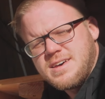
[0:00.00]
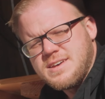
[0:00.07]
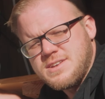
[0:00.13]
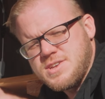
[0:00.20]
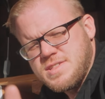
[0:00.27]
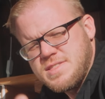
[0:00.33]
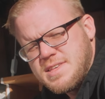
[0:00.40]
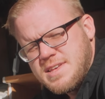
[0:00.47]

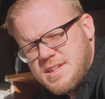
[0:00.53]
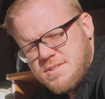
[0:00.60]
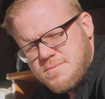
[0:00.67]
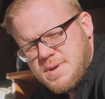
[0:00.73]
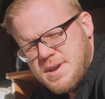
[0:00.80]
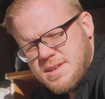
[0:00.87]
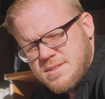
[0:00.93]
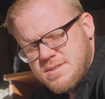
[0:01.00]
just these
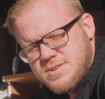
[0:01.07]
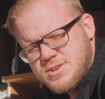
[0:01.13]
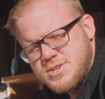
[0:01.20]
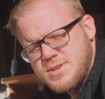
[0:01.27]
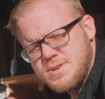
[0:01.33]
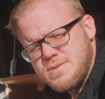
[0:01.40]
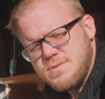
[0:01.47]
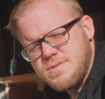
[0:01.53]
regular
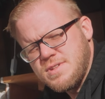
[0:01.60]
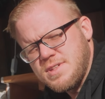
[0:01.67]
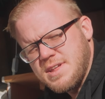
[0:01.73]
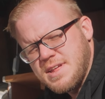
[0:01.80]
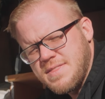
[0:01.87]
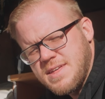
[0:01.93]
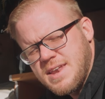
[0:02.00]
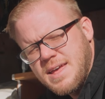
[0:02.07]
shoes,
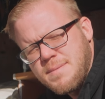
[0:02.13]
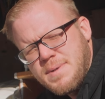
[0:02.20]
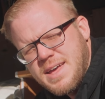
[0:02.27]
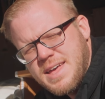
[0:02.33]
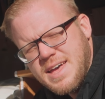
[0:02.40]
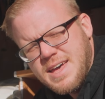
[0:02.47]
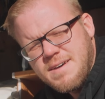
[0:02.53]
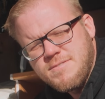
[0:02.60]
and then I
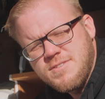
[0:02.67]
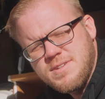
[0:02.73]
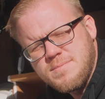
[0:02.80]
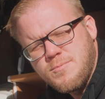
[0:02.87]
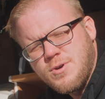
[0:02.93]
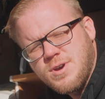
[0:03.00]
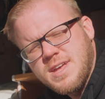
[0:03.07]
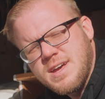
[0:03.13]
might have
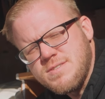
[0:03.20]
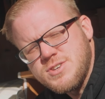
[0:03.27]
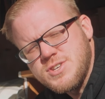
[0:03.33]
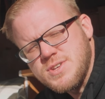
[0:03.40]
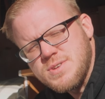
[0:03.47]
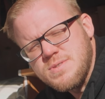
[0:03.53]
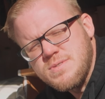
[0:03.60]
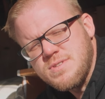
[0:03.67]
some workout
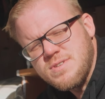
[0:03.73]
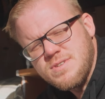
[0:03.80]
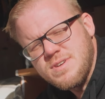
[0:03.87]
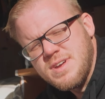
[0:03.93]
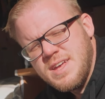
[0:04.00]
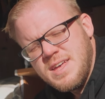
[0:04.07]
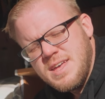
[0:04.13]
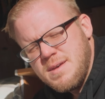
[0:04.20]
shoes or
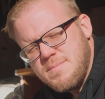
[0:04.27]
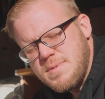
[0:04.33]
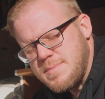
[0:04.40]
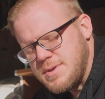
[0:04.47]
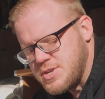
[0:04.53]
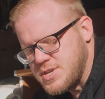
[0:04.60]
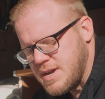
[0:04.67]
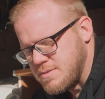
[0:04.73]

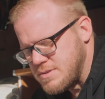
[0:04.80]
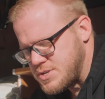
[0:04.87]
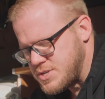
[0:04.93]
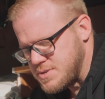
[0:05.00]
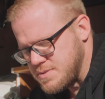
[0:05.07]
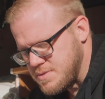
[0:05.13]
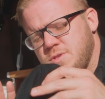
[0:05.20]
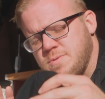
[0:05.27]
maybe shower
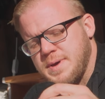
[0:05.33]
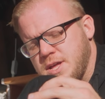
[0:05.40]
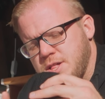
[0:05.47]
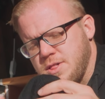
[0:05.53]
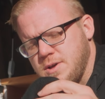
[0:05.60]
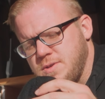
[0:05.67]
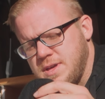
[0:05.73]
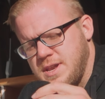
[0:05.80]
shoes. With my
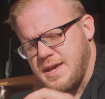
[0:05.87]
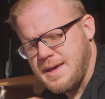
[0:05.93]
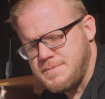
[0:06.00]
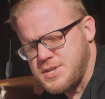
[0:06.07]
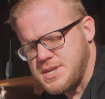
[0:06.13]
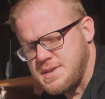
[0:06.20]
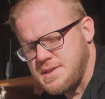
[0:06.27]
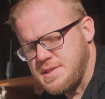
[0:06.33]
clothing
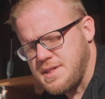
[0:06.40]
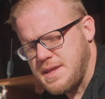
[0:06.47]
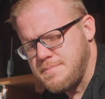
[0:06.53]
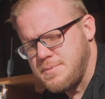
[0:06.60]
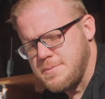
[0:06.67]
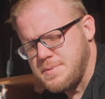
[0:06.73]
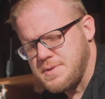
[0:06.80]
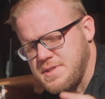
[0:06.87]
options, I
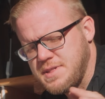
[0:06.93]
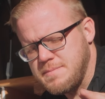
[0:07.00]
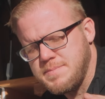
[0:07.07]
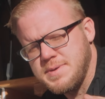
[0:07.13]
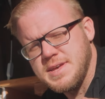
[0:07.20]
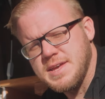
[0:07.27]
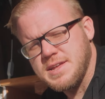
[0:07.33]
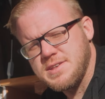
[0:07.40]
purposely
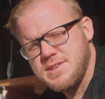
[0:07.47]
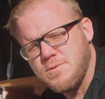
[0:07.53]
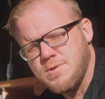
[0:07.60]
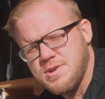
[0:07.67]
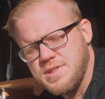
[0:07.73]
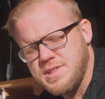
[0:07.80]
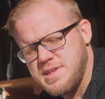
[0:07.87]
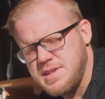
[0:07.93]
picked
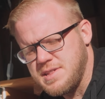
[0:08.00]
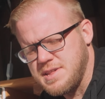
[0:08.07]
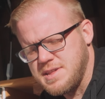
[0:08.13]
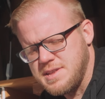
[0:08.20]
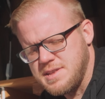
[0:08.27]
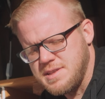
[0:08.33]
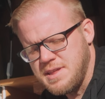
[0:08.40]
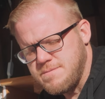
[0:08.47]

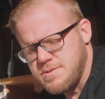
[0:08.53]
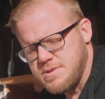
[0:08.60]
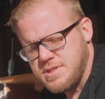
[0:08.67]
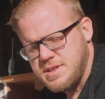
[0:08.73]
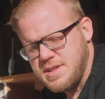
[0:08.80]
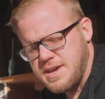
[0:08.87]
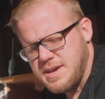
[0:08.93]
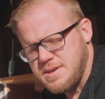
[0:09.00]
4-season
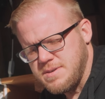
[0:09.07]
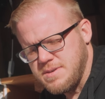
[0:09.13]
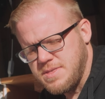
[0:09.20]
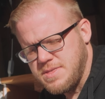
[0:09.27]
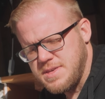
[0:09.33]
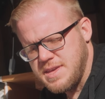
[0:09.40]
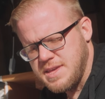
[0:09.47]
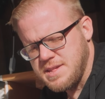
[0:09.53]
versatile
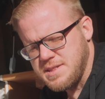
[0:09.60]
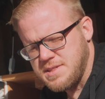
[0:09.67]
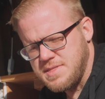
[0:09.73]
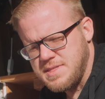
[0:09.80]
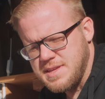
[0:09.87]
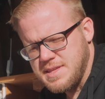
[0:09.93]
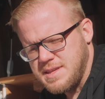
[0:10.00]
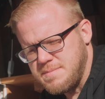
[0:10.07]
things
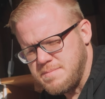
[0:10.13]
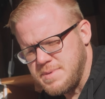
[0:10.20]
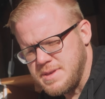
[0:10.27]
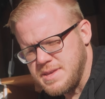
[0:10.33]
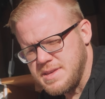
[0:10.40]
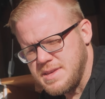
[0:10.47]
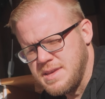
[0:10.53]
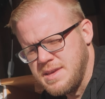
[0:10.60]
that can
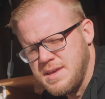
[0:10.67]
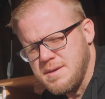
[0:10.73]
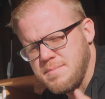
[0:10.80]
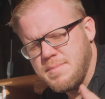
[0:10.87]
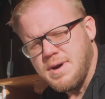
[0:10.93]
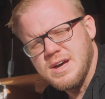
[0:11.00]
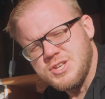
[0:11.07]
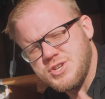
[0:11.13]
be
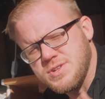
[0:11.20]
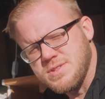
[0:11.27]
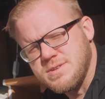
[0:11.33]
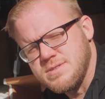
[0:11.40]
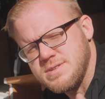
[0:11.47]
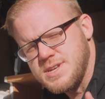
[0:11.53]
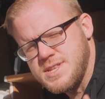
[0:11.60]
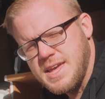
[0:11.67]
modular
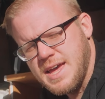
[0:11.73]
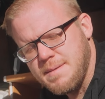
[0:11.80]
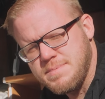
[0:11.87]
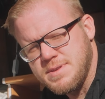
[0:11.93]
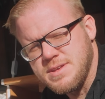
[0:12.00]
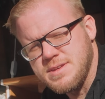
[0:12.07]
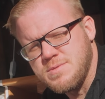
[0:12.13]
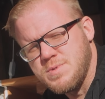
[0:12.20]
or
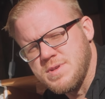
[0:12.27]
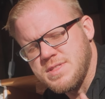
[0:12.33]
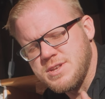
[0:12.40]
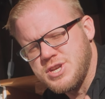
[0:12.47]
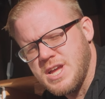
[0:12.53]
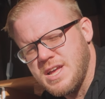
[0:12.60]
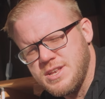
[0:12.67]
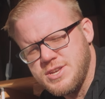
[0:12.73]
adapted with the
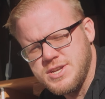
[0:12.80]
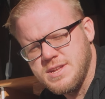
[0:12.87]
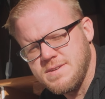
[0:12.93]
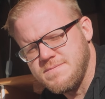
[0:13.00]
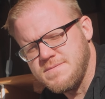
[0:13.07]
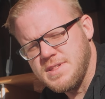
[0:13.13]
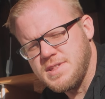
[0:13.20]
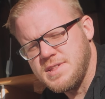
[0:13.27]
changing
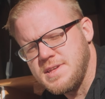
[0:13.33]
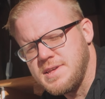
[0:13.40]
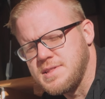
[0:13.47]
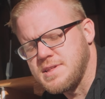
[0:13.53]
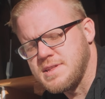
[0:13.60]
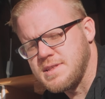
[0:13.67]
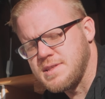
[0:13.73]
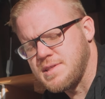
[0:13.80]
of the
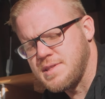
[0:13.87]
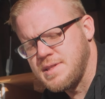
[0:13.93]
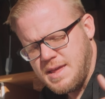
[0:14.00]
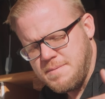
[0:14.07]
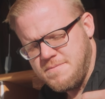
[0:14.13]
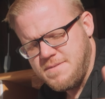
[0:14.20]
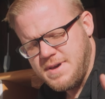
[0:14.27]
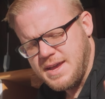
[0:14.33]
seasons.
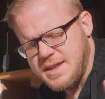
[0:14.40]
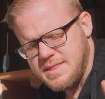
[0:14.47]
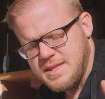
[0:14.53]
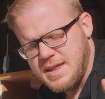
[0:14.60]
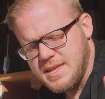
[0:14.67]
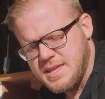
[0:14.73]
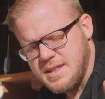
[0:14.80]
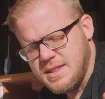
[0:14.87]
I find that
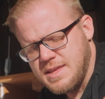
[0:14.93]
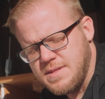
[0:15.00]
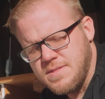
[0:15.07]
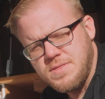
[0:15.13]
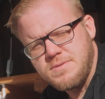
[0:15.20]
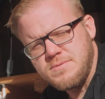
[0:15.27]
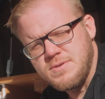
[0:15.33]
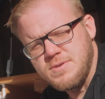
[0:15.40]
I can get
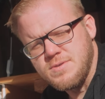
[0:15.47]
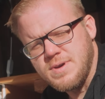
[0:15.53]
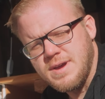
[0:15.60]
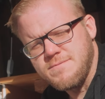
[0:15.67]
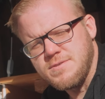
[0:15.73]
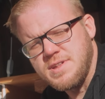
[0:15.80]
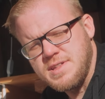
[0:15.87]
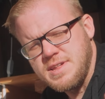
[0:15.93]
through
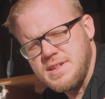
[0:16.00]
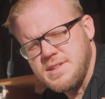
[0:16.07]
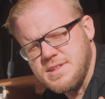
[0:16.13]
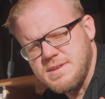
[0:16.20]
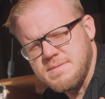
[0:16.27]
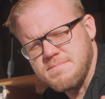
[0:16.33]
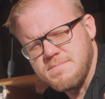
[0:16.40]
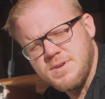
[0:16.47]
every
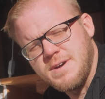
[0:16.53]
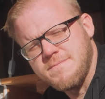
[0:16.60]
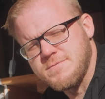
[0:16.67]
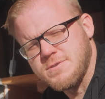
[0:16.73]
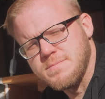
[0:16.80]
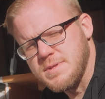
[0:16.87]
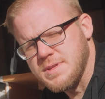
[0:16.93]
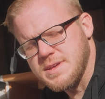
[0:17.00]
season
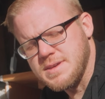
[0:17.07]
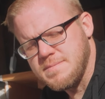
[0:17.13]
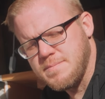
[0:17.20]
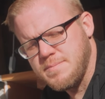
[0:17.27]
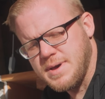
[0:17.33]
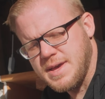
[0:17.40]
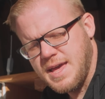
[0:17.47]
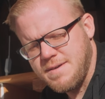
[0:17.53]
comfortably
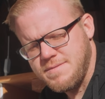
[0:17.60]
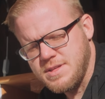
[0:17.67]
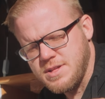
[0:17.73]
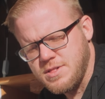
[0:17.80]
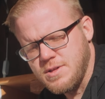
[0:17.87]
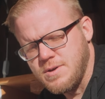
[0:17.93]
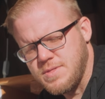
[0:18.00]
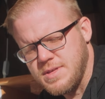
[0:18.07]
by having
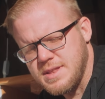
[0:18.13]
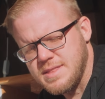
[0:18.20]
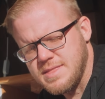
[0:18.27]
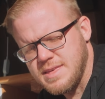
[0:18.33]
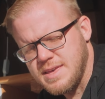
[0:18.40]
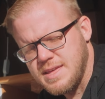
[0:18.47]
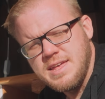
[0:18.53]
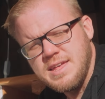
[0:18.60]
clothing
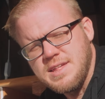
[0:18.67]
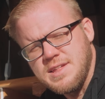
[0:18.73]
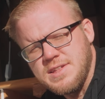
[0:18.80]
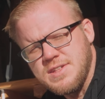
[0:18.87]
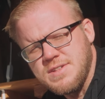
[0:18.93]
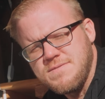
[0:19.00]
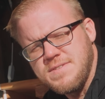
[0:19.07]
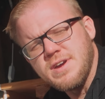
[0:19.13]
that
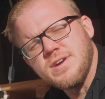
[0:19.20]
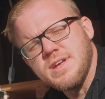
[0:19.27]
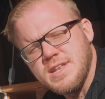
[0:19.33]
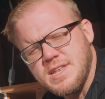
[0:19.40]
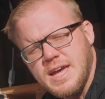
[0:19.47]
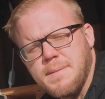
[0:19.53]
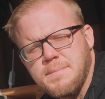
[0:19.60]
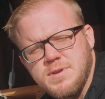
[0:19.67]
is very
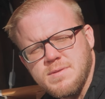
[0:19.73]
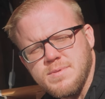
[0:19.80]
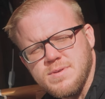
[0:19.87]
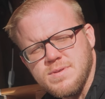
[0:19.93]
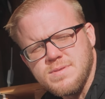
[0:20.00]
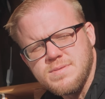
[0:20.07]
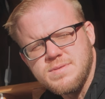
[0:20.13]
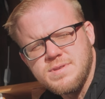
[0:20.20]

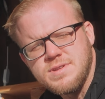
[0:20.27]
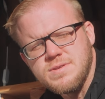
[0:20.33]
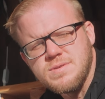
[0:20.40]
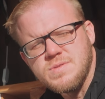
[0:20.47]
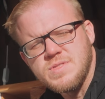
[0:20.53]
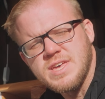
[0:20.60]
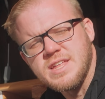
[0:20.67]
adaptable to the